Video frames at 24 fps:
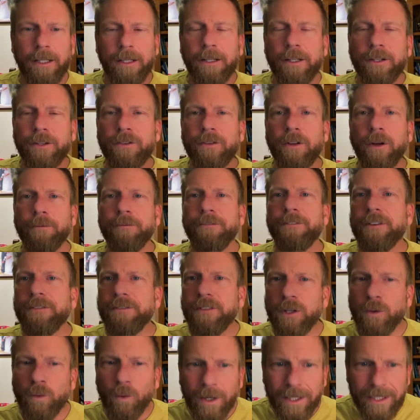Psalm
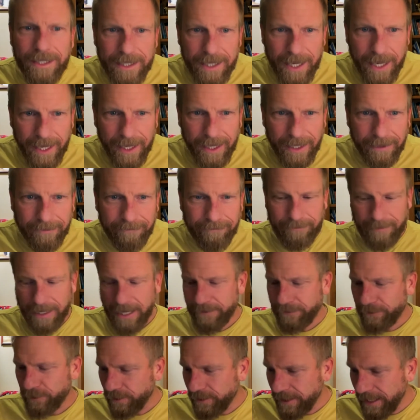51:10,
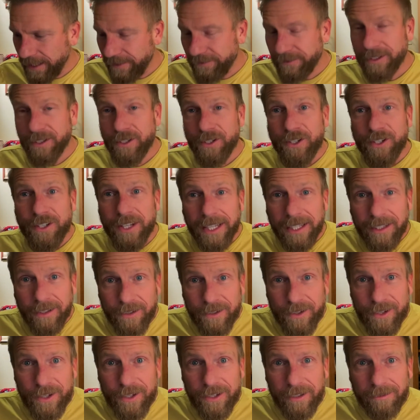after David
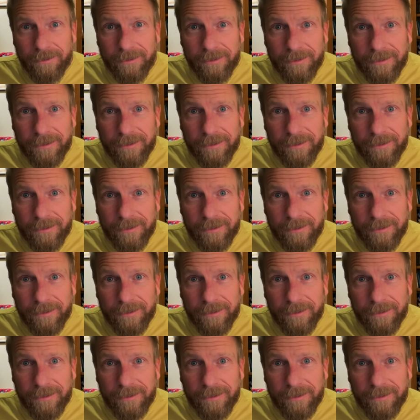sins